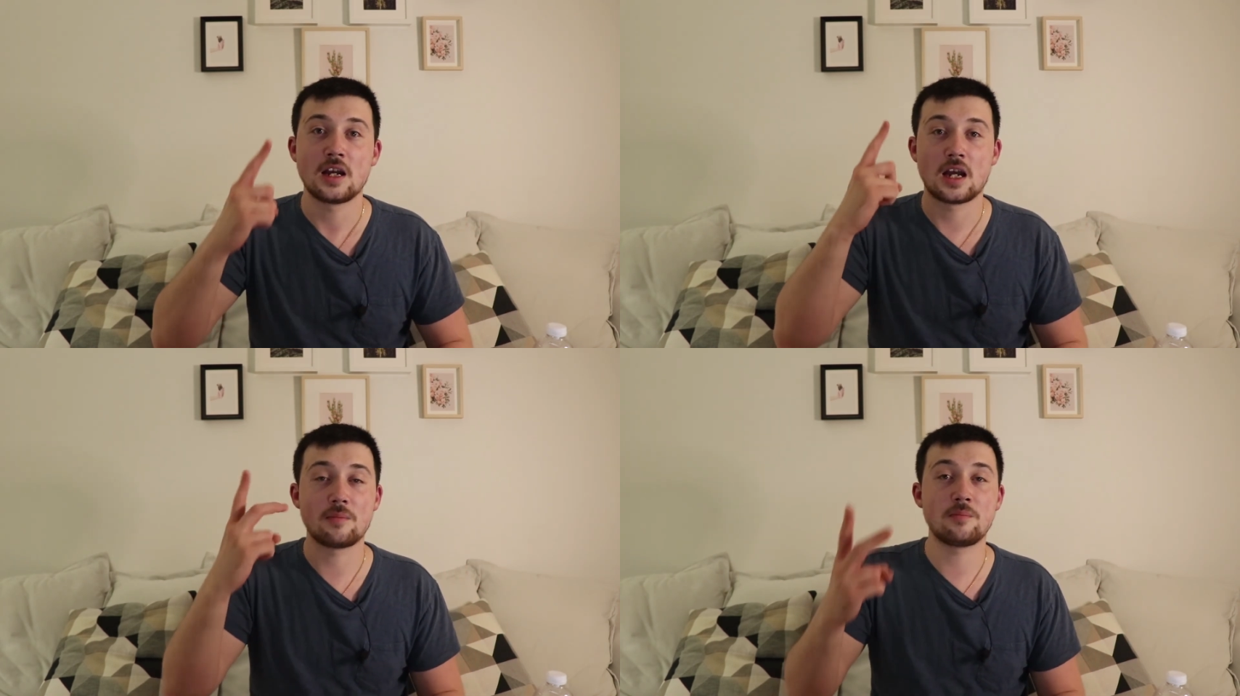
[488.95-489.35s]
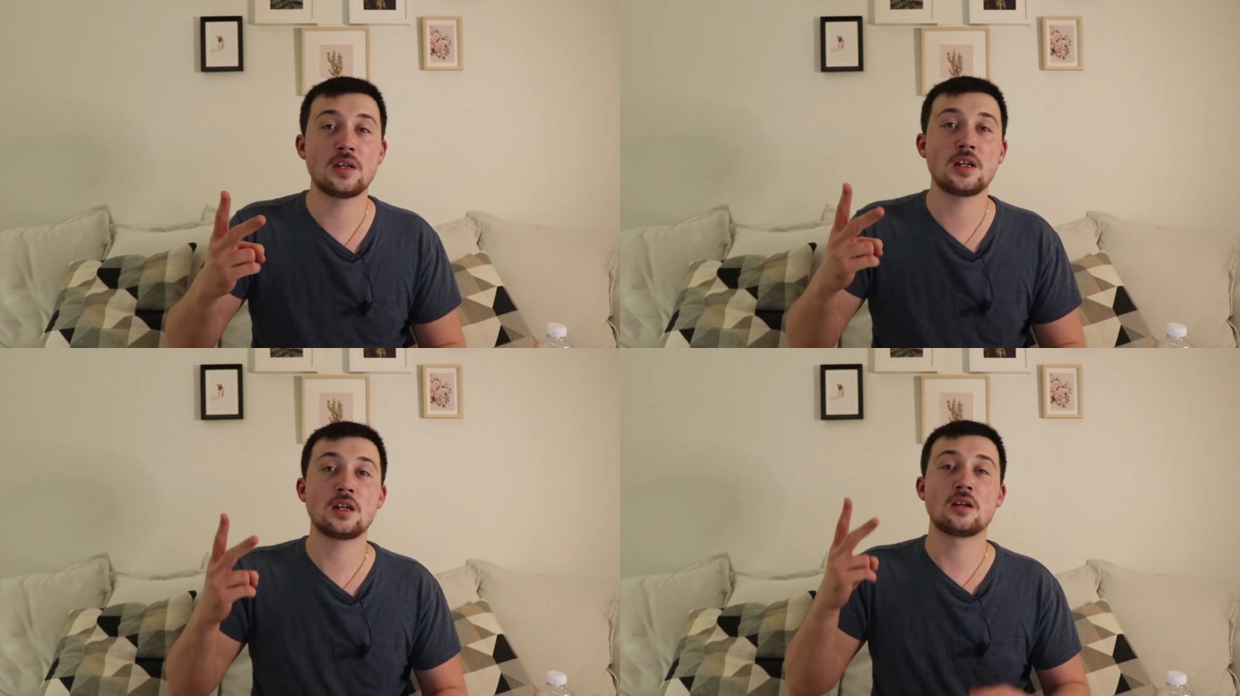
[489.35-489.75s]
And
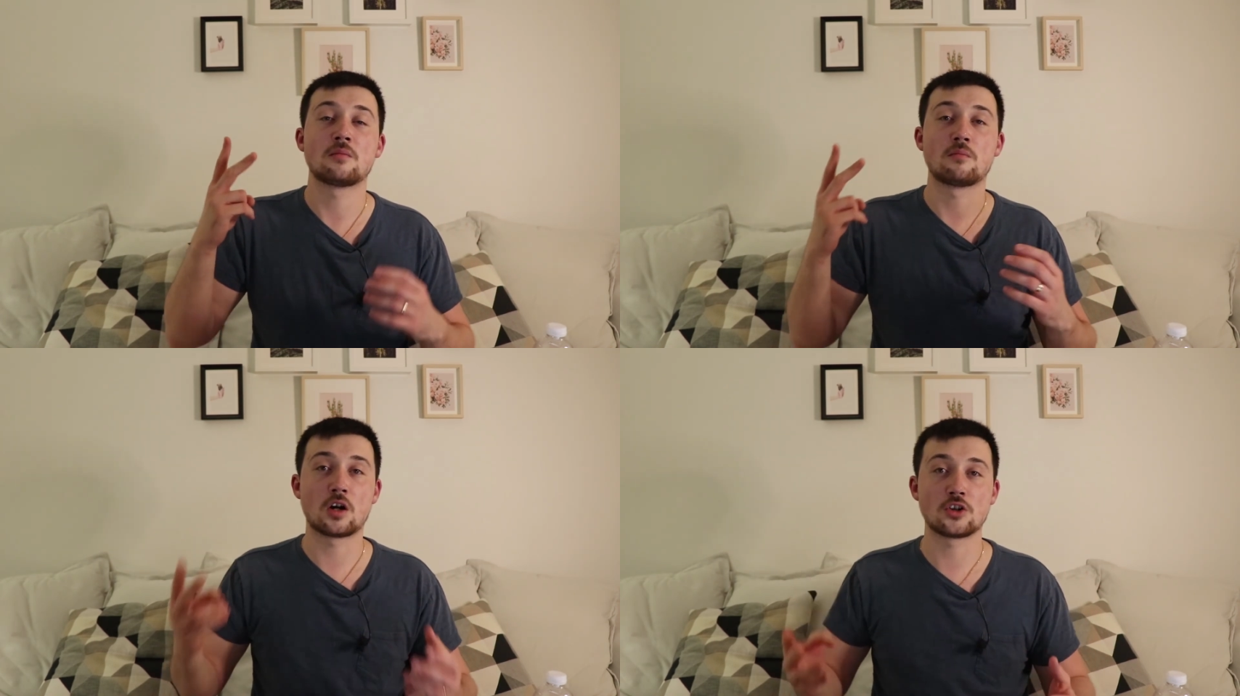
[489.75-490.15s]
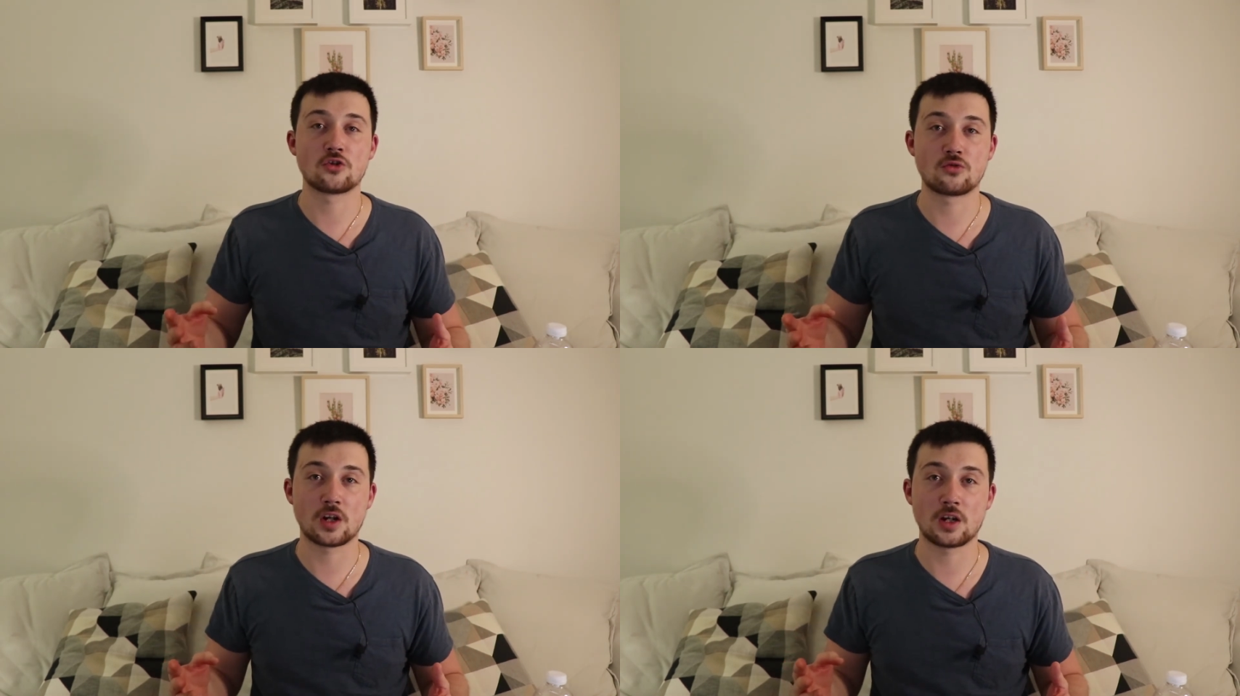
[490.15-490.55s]
B, margin
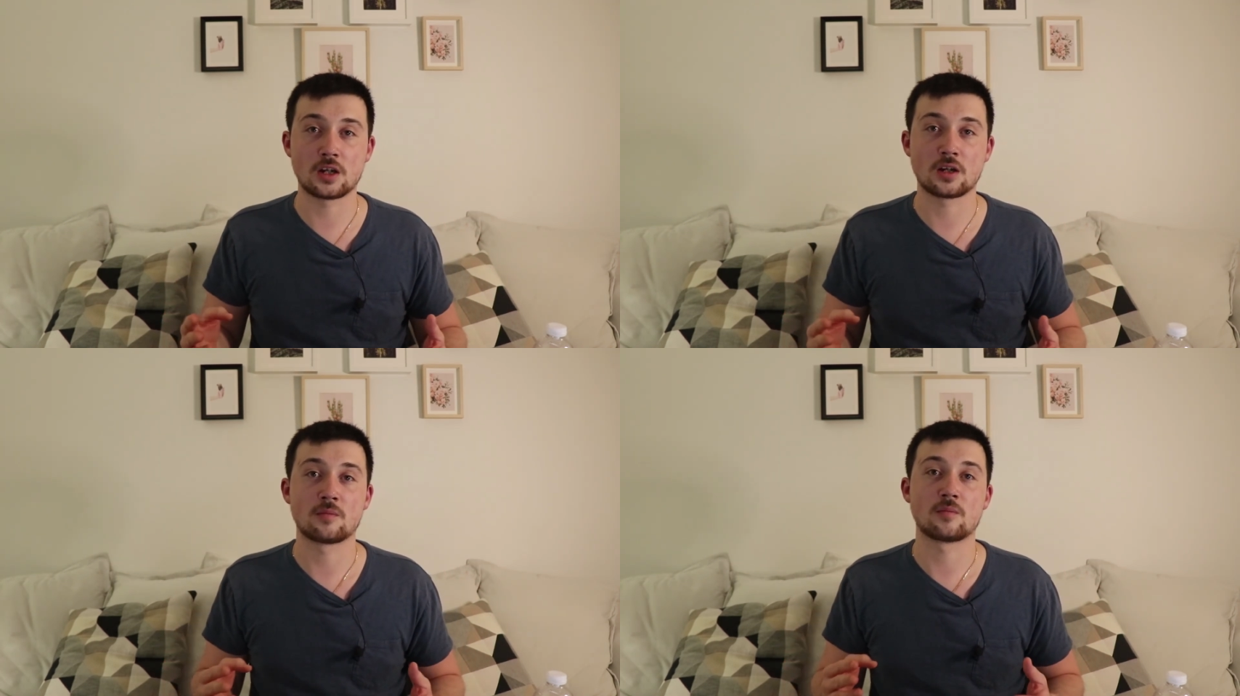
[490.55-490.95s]
trading,